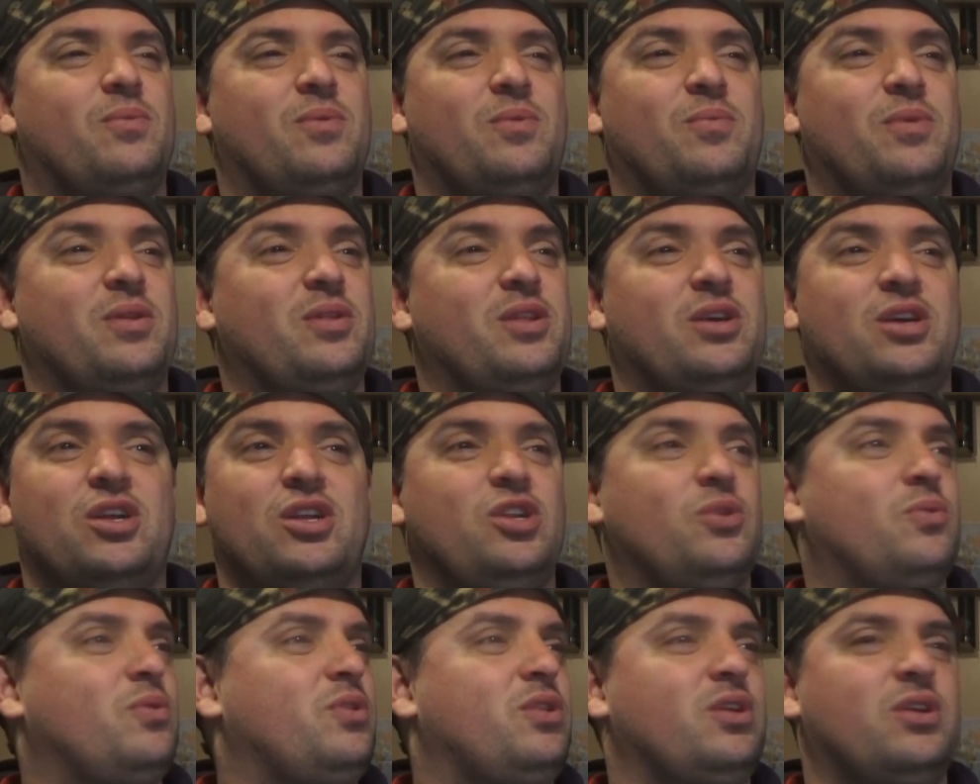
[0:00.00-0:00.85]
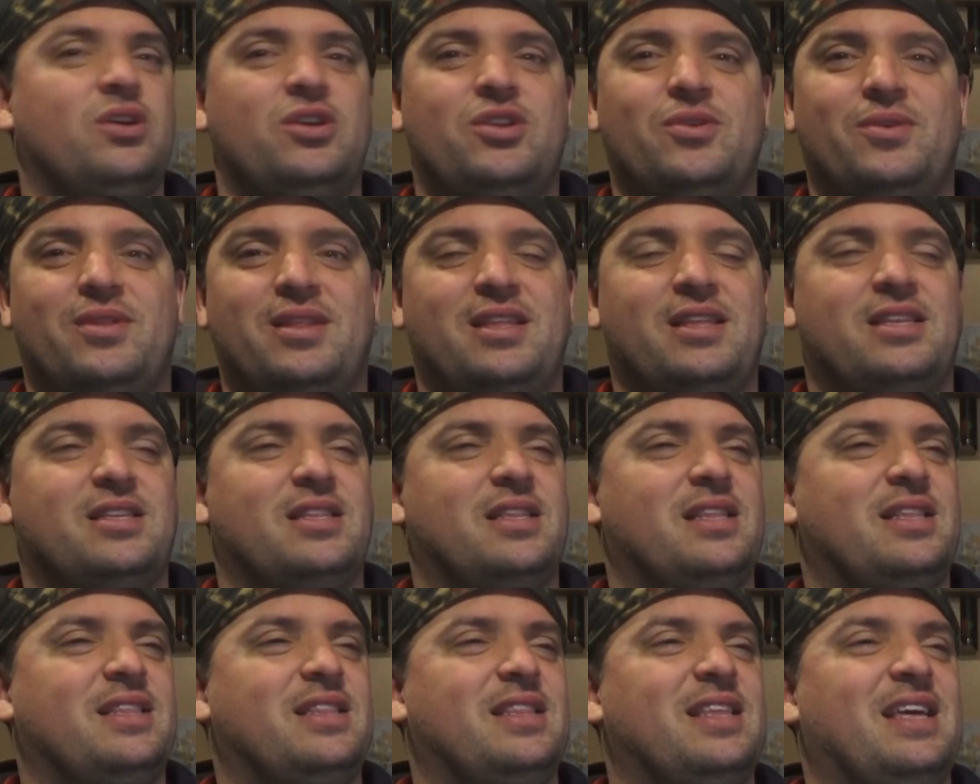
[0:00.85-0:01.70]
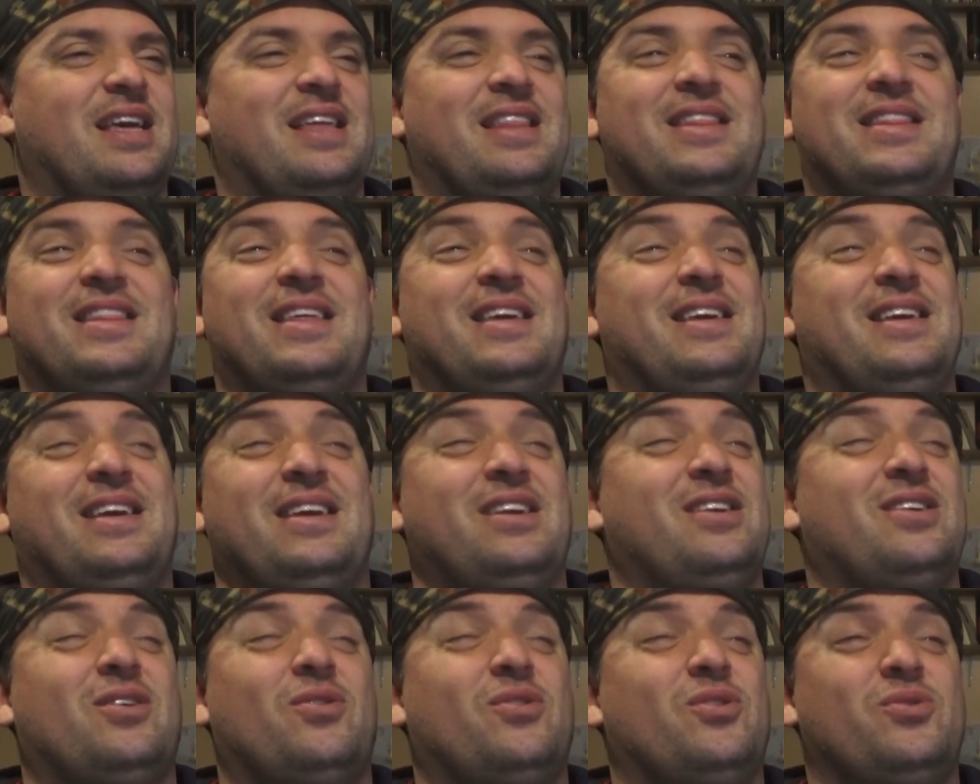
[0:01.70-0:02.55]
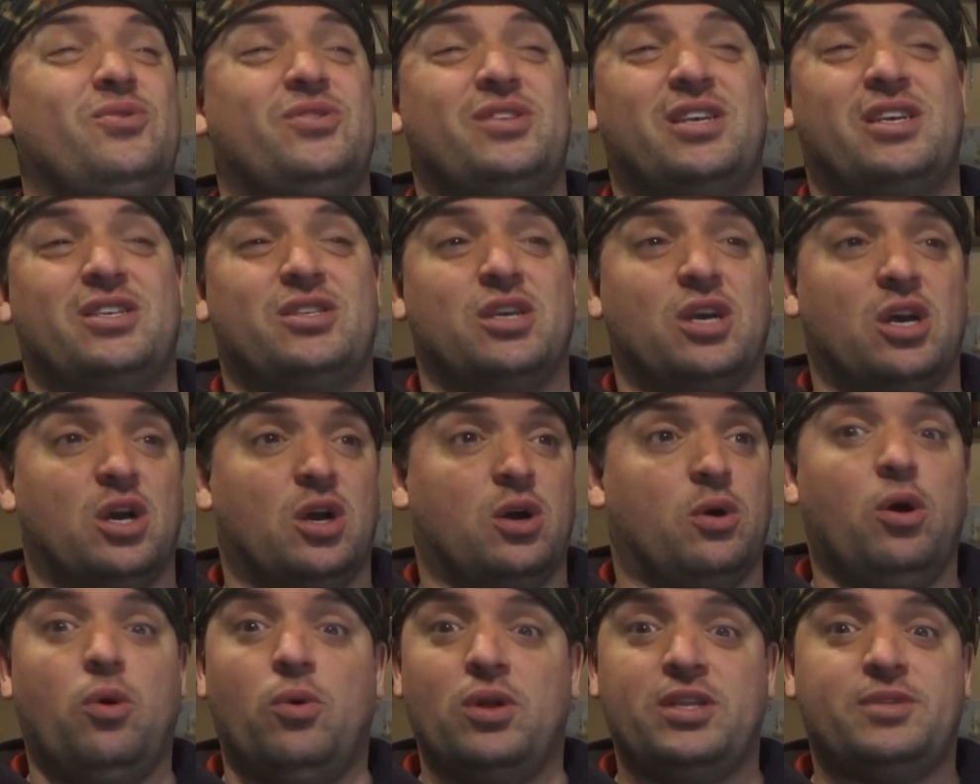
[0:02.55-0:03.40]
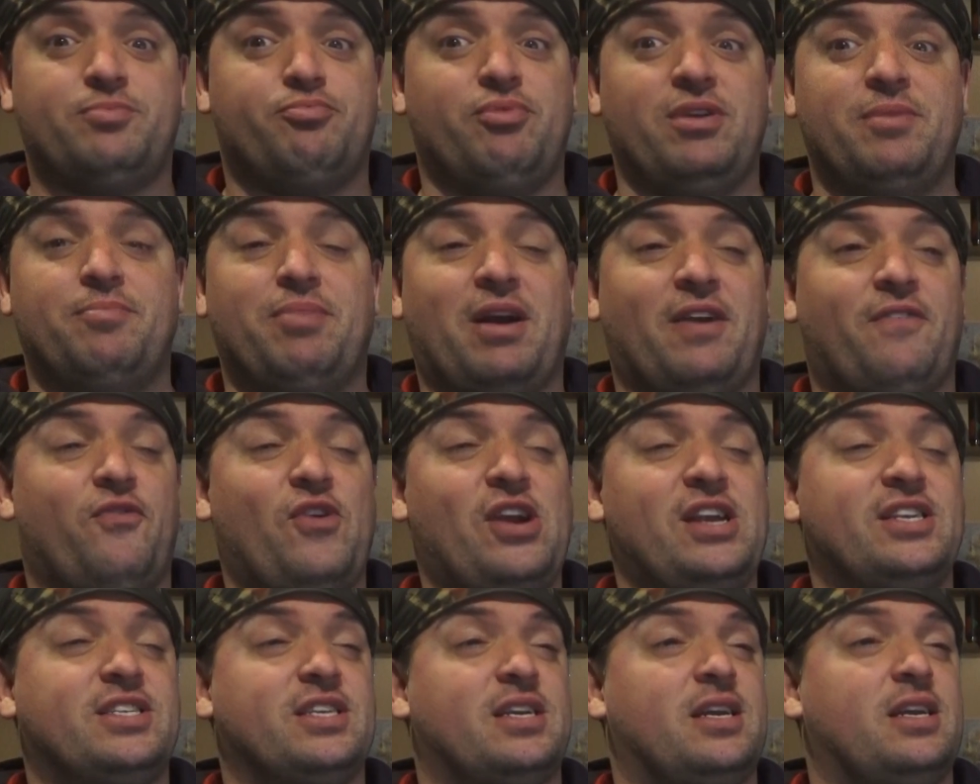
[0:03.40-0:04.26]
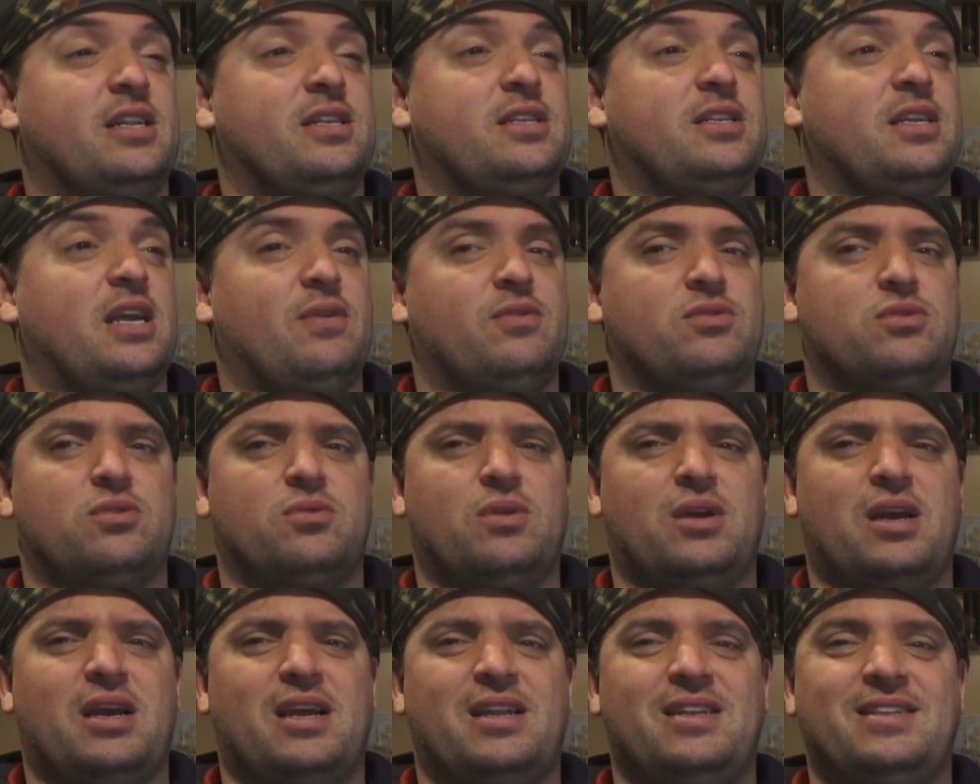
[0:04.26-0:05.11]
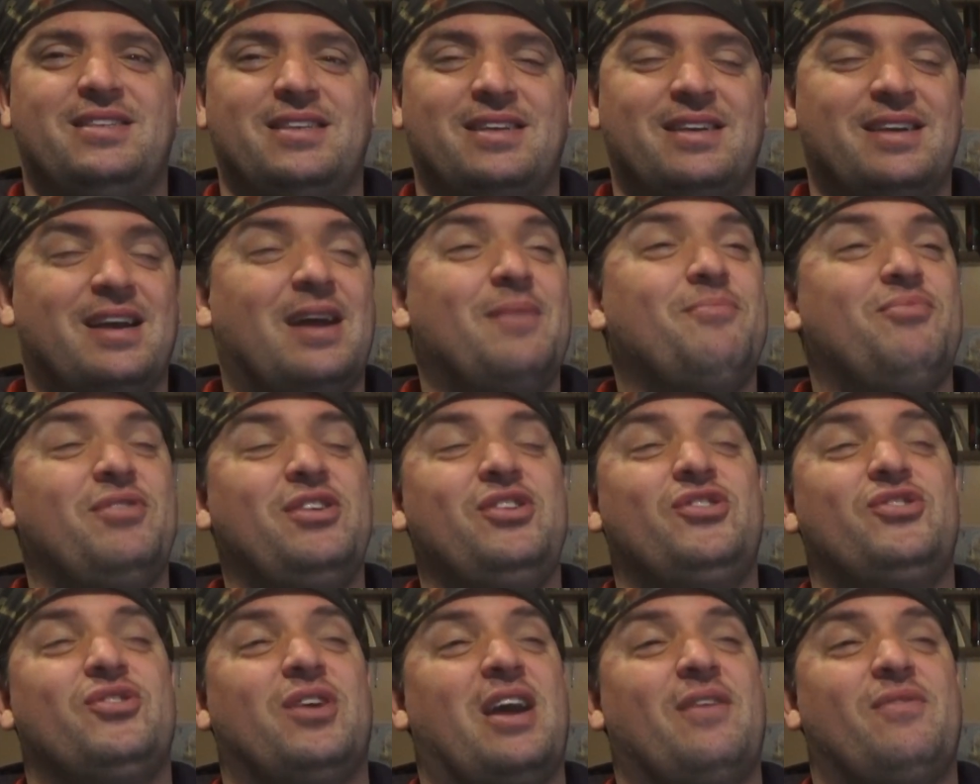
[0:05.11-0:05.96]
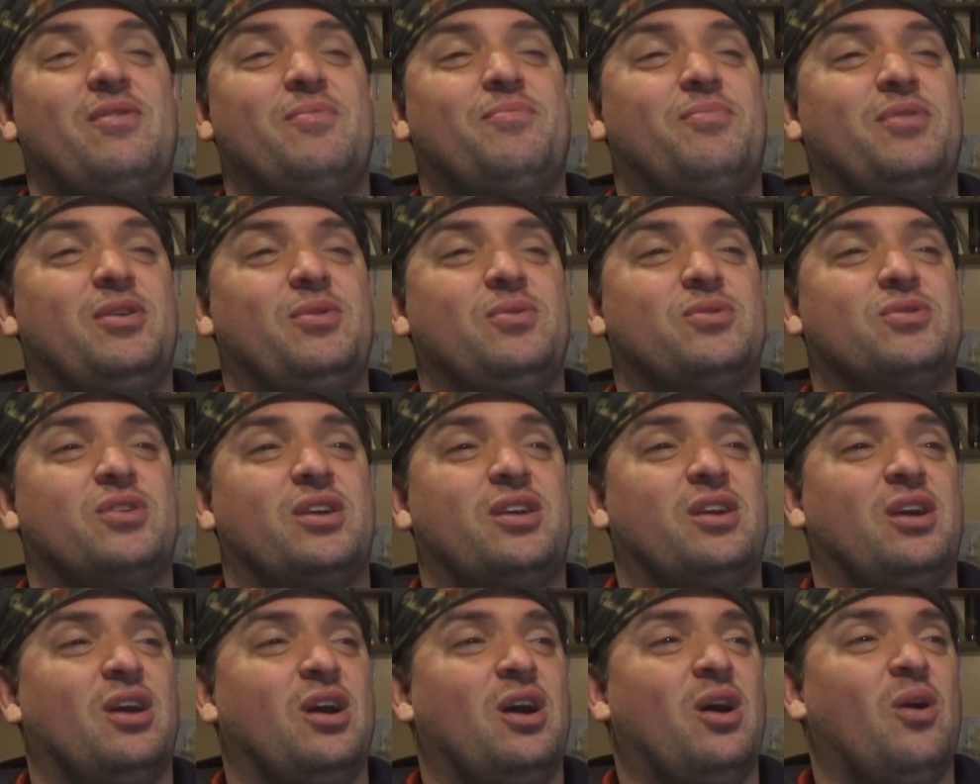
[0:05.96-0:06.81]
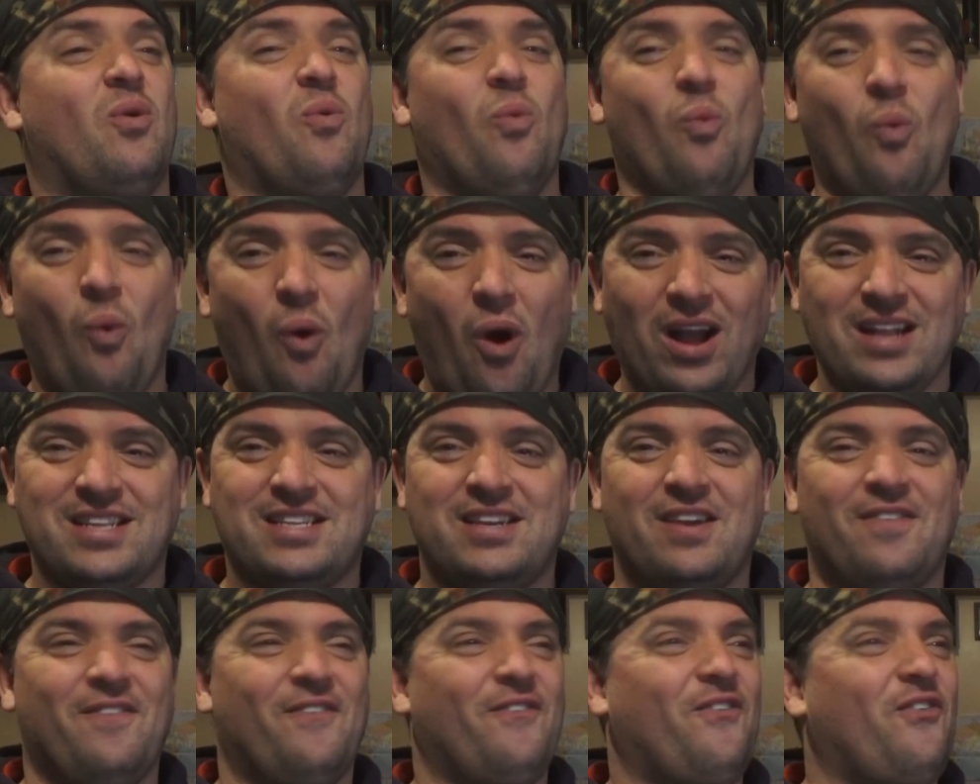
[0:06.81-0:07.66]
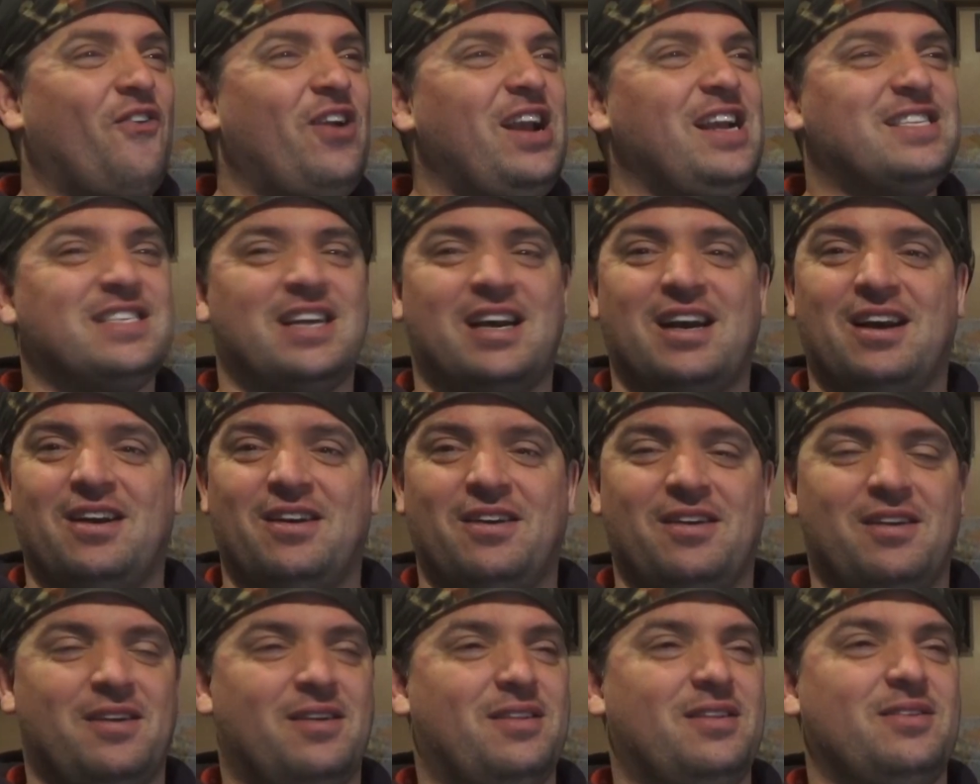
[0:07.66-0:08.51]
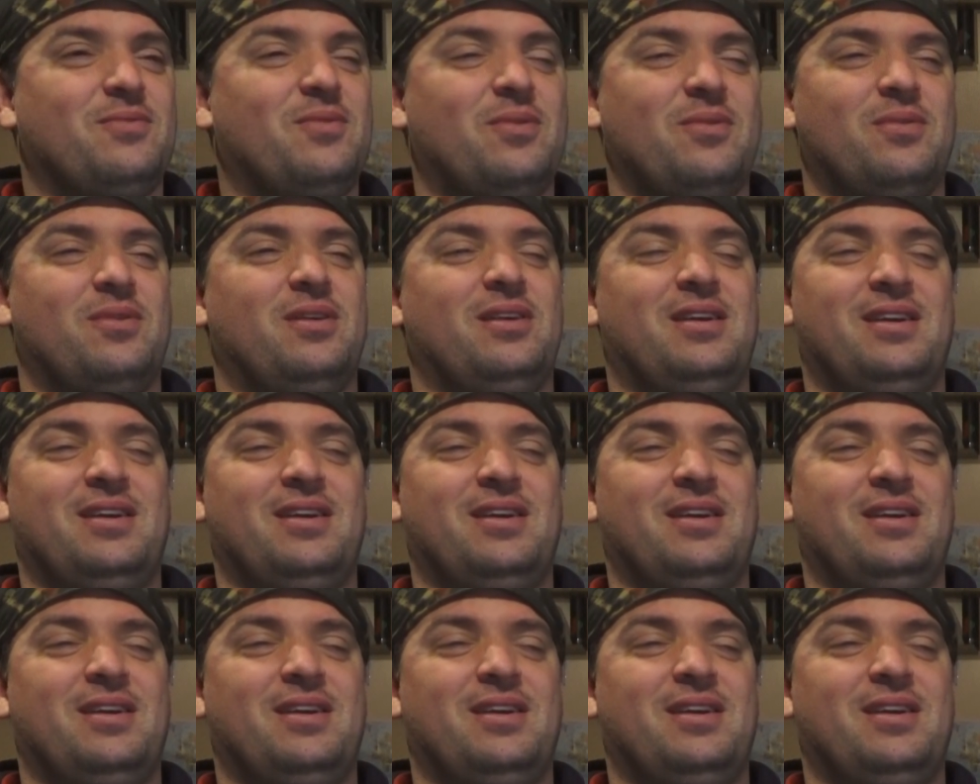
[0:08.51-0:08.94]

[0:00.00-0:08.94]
they gonna do? What they gonna do? And Goku says, oh, let's bring back Frieza. And I'm pretty sure everybody was like, what, Frieza? Like, what?